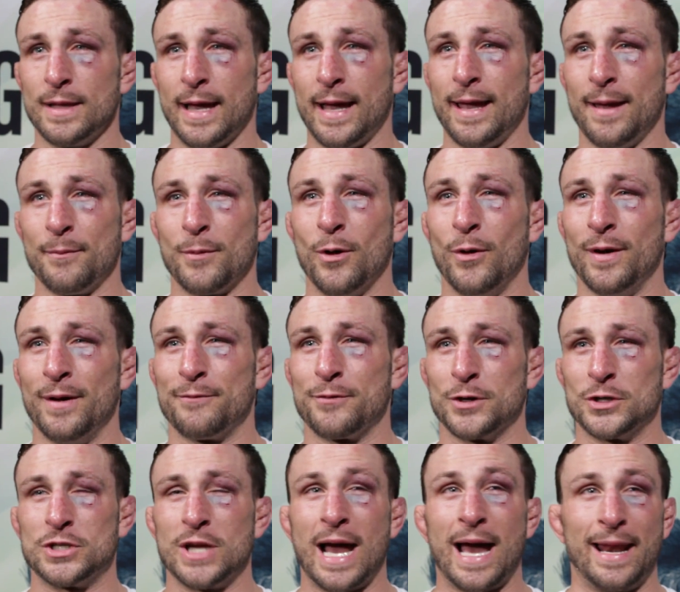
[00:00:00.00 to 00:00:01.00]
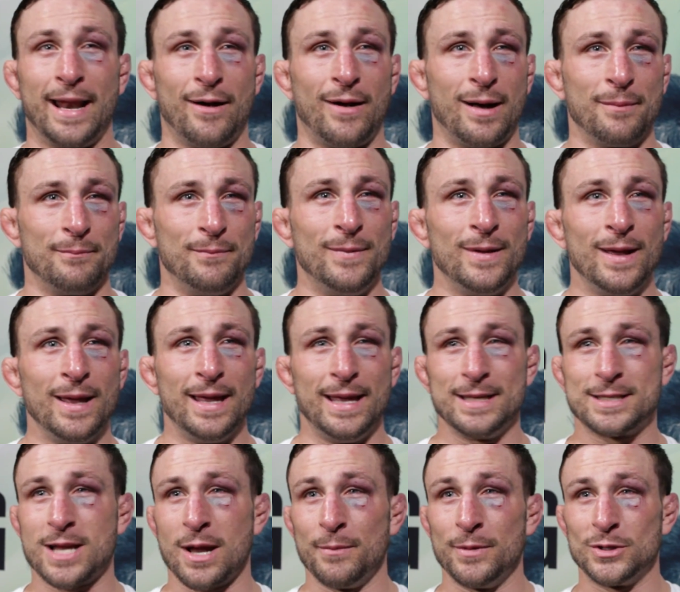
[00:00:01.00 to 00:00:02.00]
hey, I'm going in for a shot now.
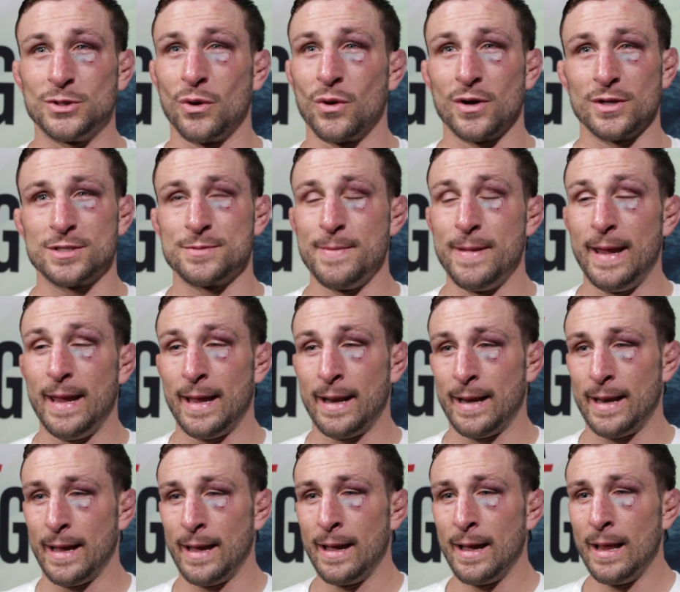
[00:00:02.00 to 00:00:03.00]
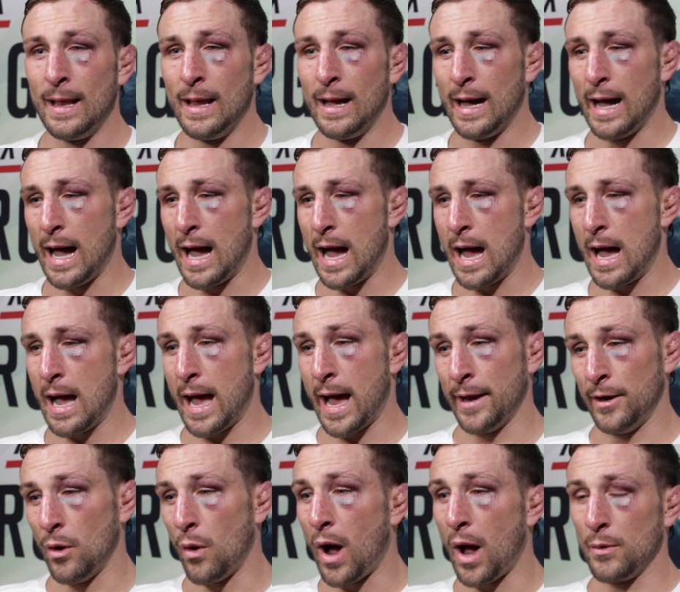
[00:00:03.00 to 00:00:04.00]
He's coming towards me, and
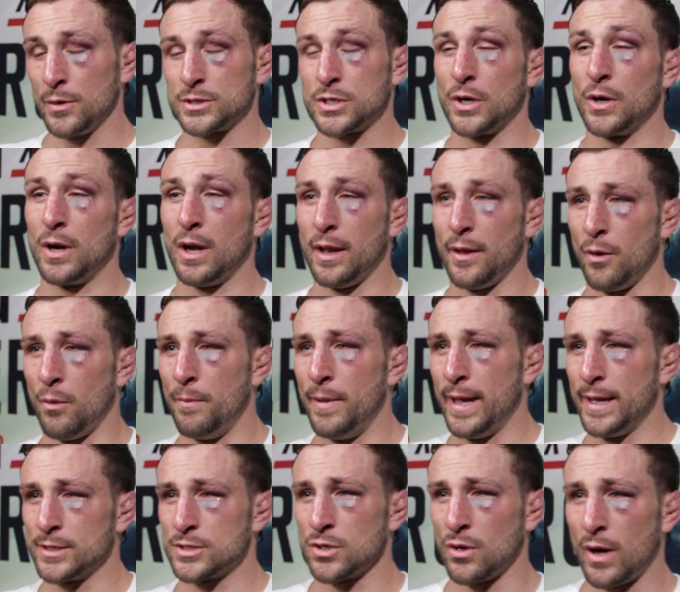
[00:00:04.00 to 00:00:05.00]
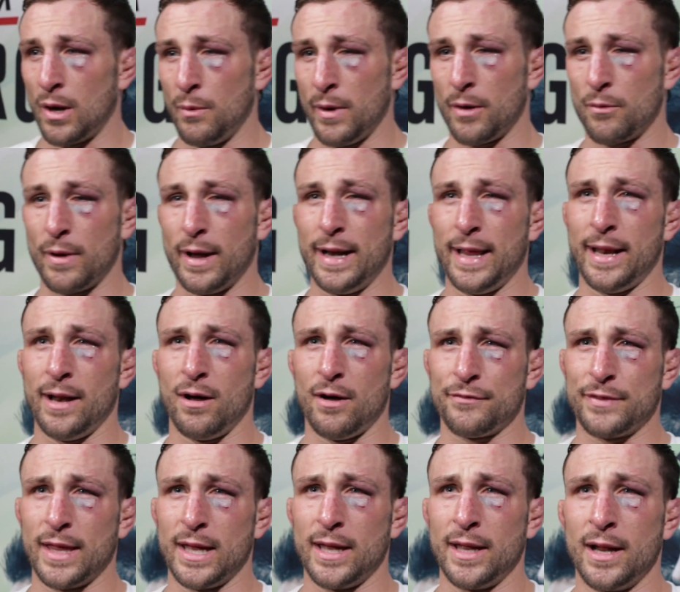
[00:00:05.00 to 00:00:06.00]
I know I was hurt a little bit, so I went right in
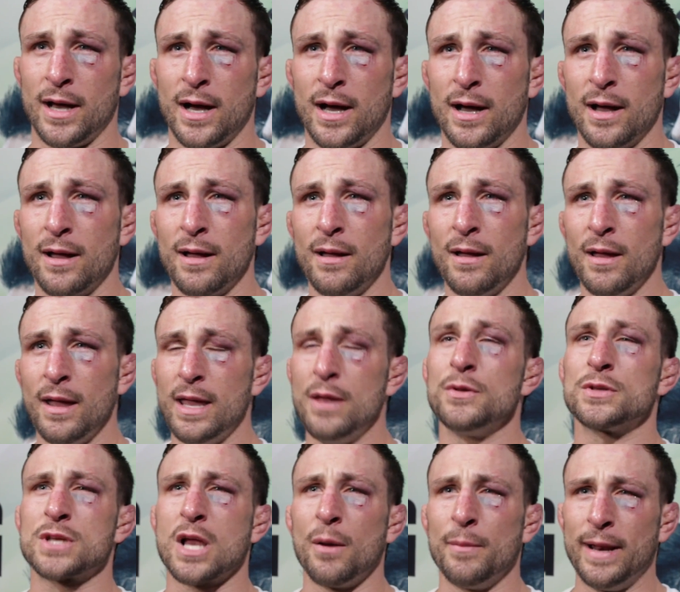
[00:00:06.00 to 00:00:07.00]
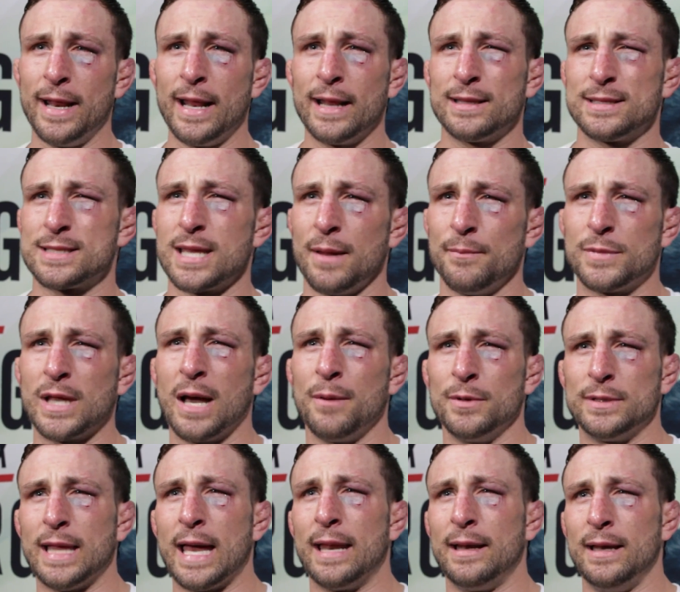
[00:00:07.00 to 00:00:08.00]
off that. He was coming in at the same time
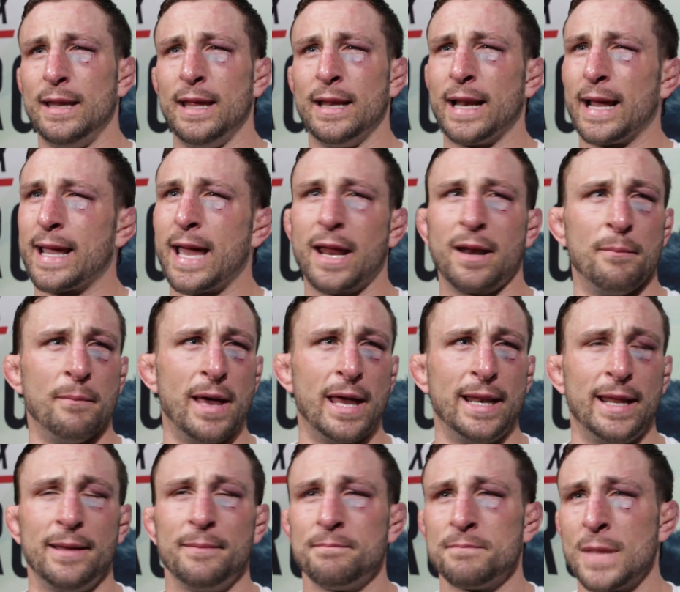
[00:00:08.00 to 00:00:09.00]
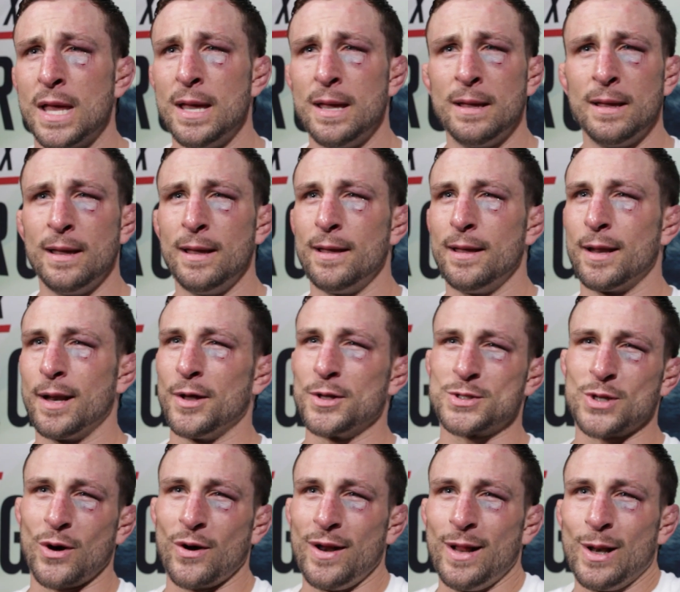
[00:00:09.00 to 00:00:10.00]
with that knee, and I kind of met it, and I
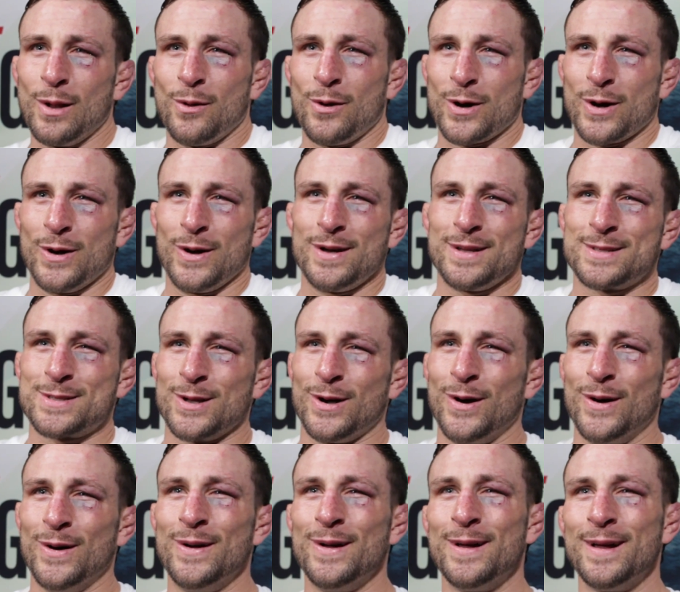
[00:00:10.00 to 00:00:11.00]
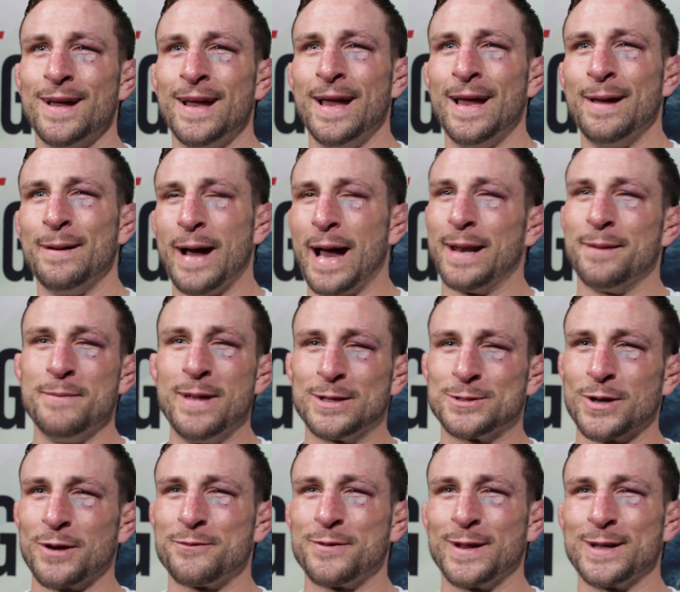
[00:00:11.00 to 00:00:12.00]
was already a little hurt. So I had to make
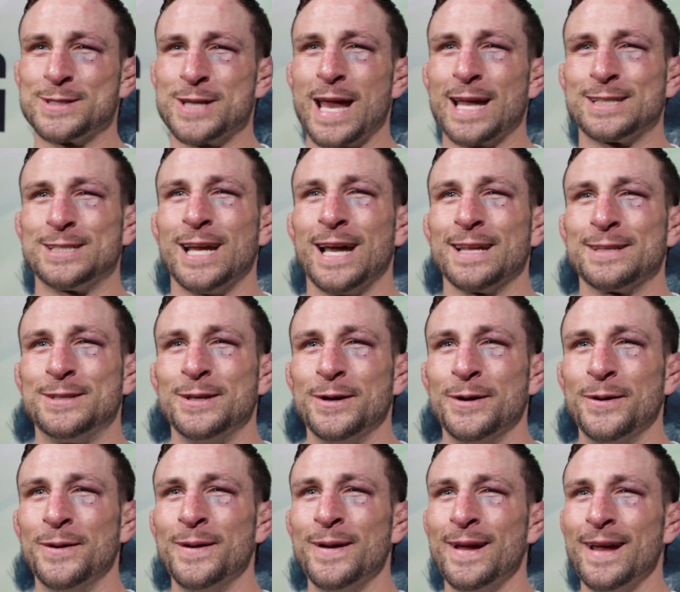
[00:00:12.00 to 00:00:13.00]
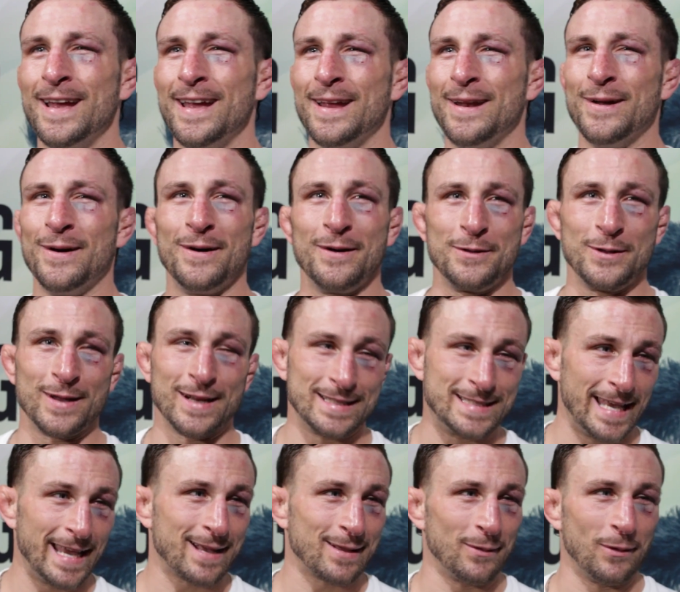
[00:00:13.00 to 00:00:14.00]
sure I finished that shot too. You're going to
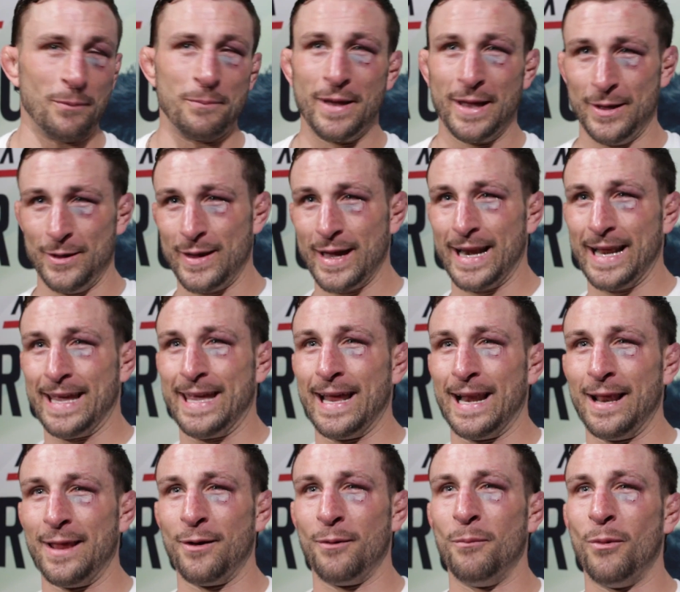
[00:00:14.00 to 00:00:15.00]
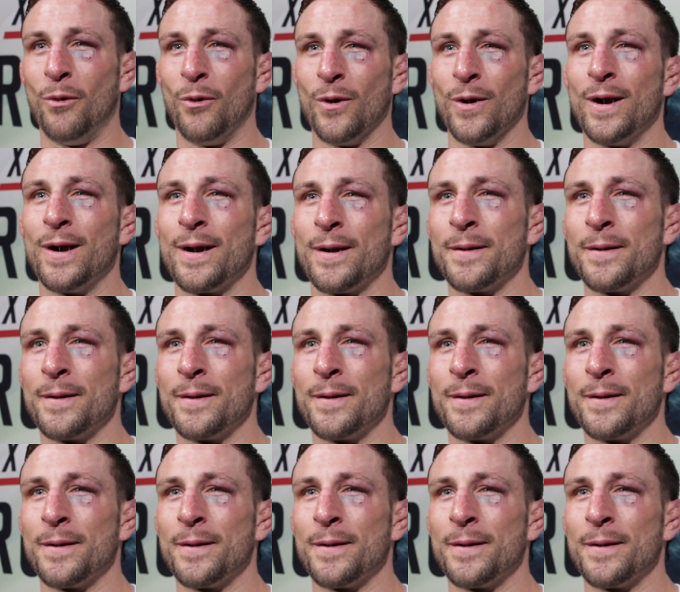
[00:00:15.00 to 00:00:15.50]
take a little bit. You got to get a little more.